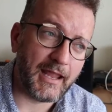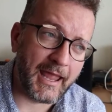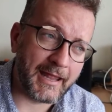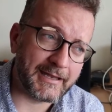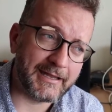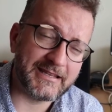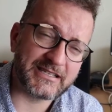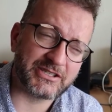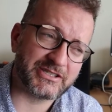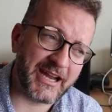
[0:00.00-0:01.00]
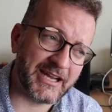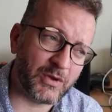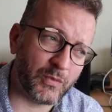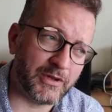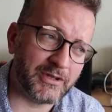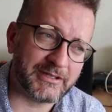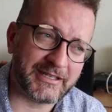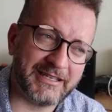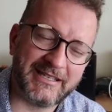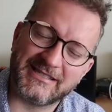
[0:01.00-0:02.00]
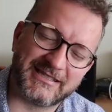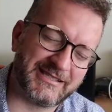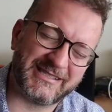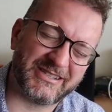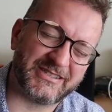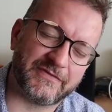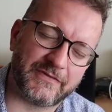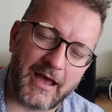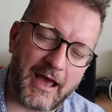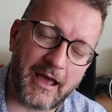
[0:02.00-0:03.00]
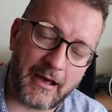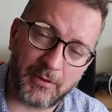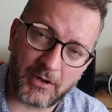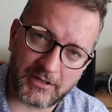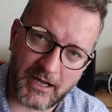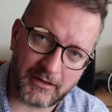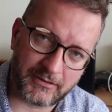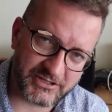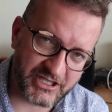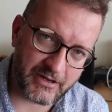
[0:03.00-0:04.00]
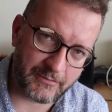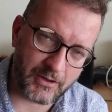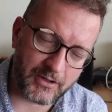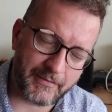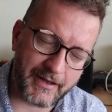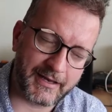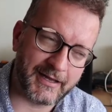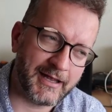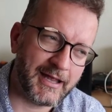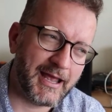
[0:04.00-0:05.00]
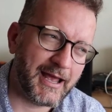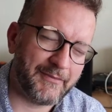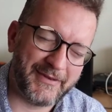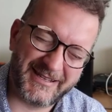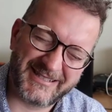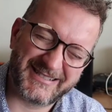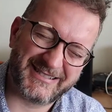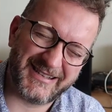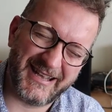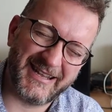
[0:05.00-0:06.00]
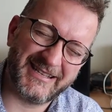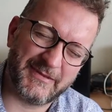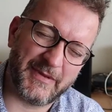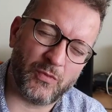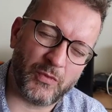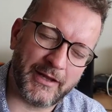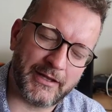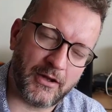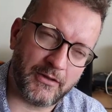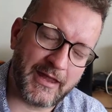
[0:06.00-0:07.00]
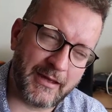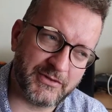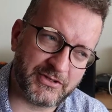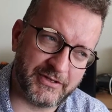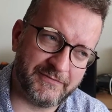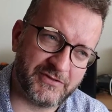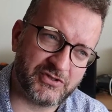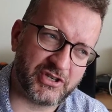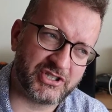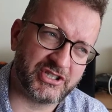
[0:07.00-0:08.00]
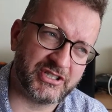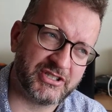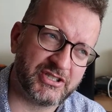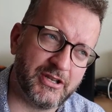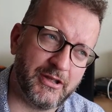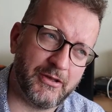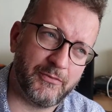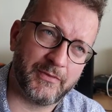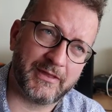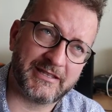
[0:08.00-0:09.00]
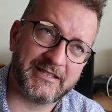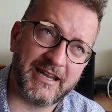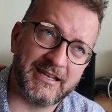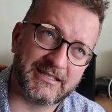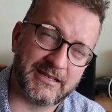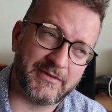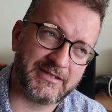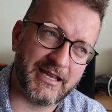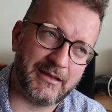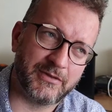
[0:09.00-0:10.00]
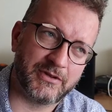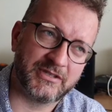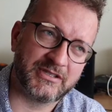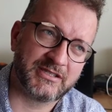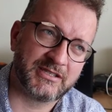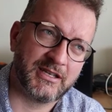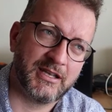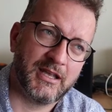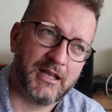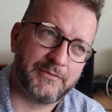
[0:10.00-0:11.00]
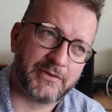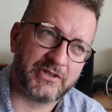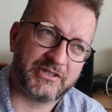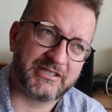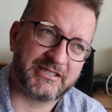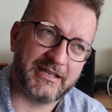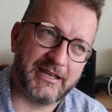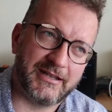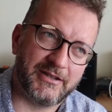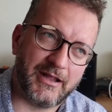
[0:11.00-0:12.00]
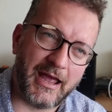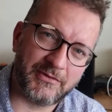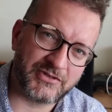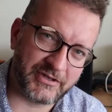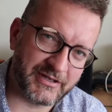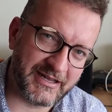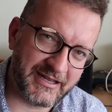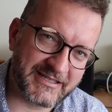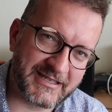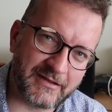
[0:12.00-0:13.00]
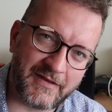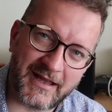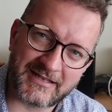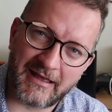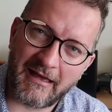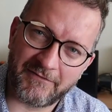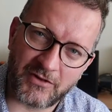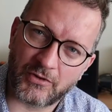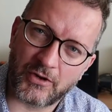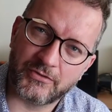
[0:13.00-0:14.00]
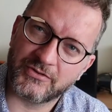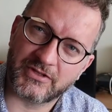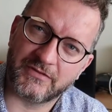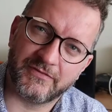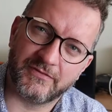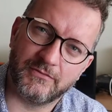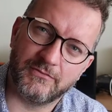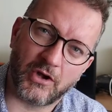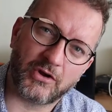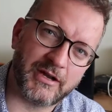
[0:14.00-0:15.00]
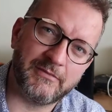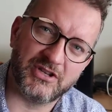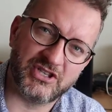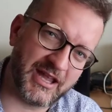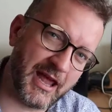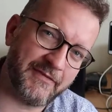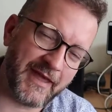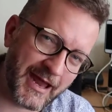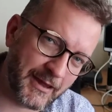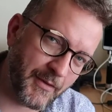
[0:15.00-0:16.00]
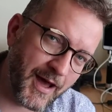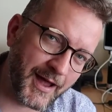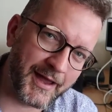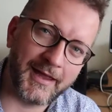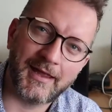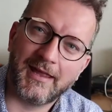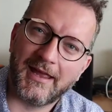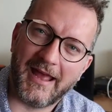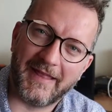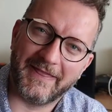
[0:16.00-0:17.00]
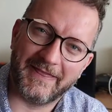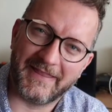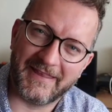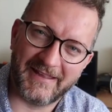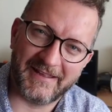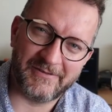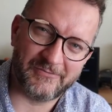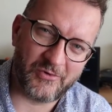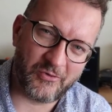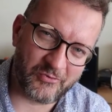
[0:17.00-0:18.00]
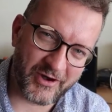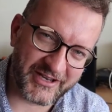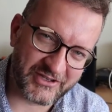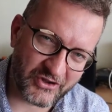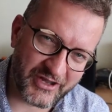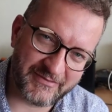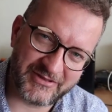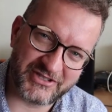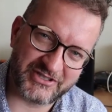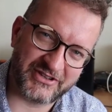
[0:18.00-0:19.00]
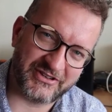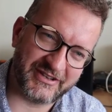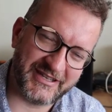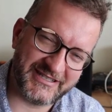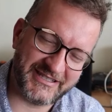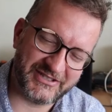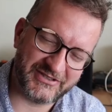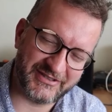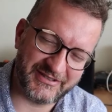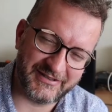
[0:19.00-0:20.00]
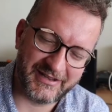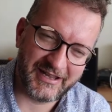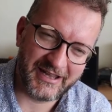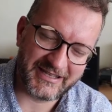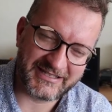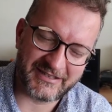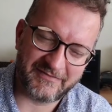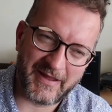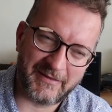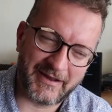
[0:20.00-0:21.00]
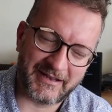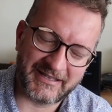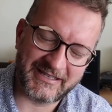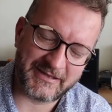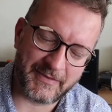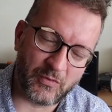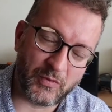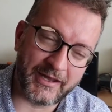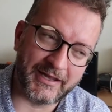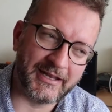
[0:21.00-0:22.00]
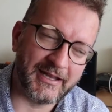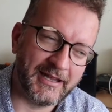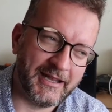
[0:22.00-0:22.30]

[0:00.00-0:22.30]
and in this container world, it is there's lots of I, I blogged. I'll share a blog about it. I mean, it's it is a bit weird on the Amazon infrastructure with containers, I must say, because because Amazon in, in, itself has have their own sort of Docker image. They have the AMI, and um, running Docker images on EC2 instead of bare metal is a bit weird.